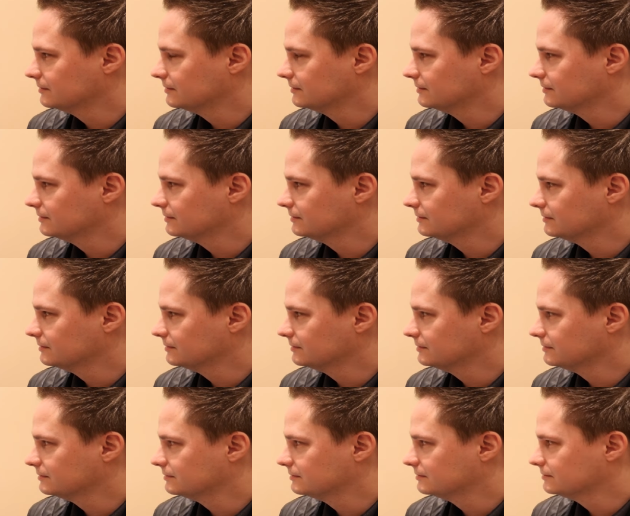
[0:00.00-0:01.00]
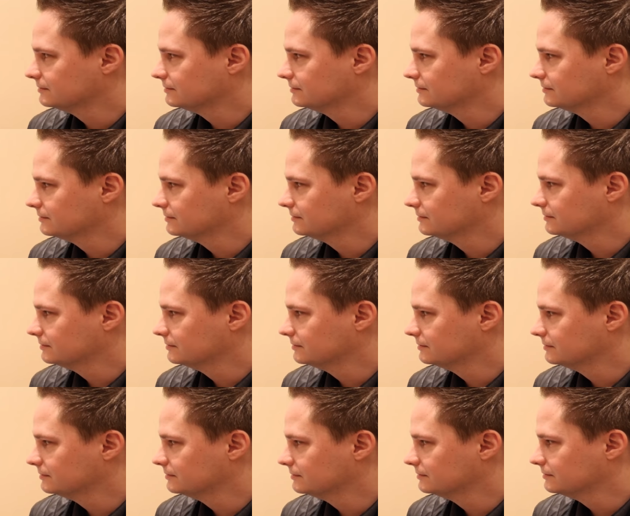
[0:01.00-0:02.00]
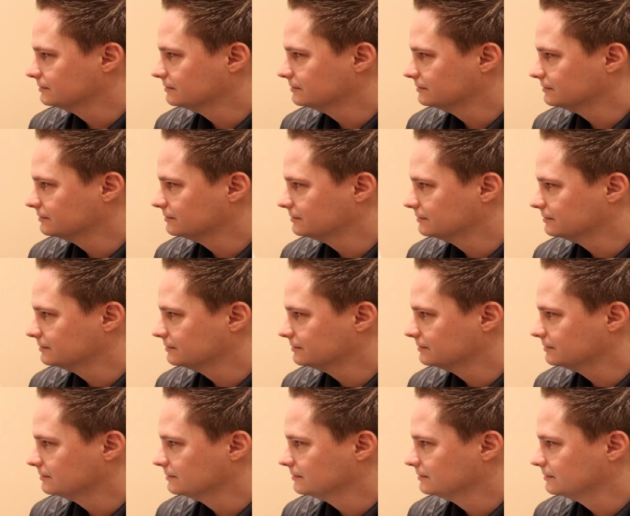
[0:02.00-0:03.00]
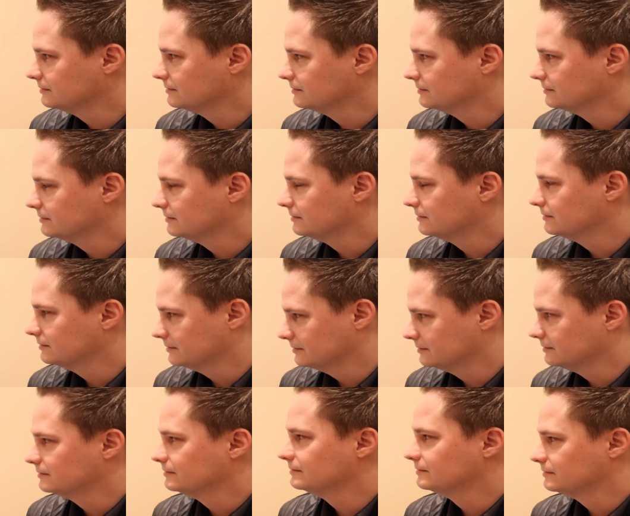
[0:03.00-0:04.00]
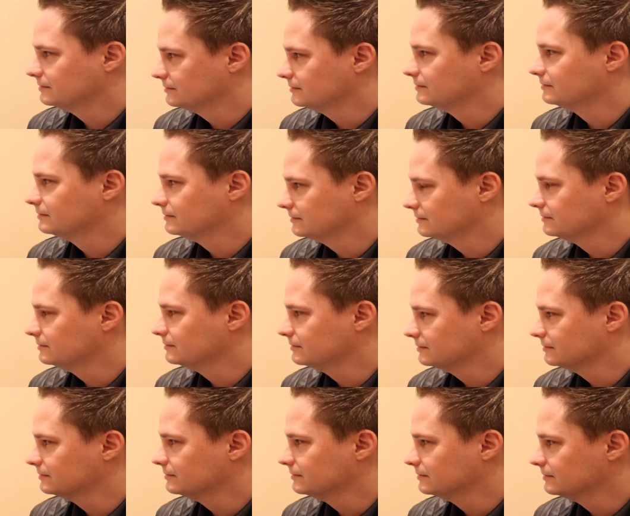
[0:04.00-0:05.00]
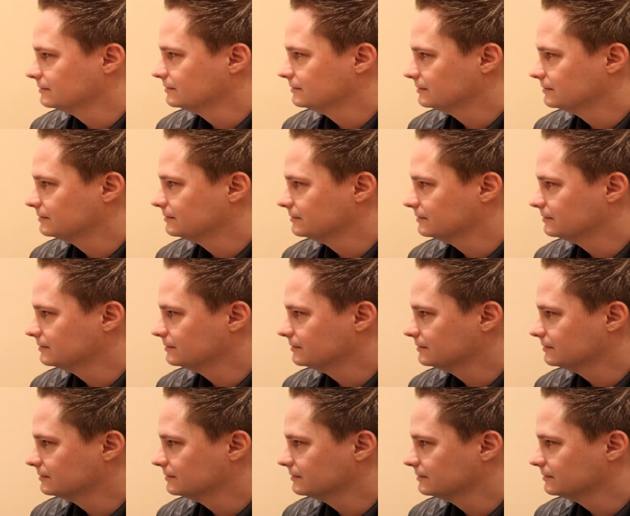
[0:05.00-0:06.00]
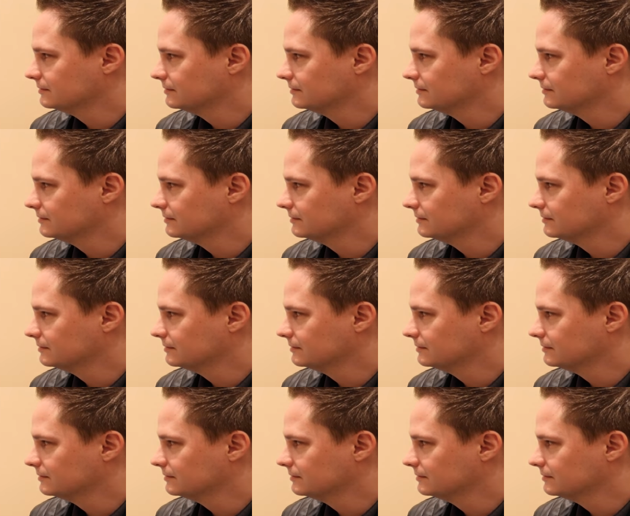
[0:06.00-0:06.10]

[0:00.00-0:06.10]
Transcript: This person isn't speaking.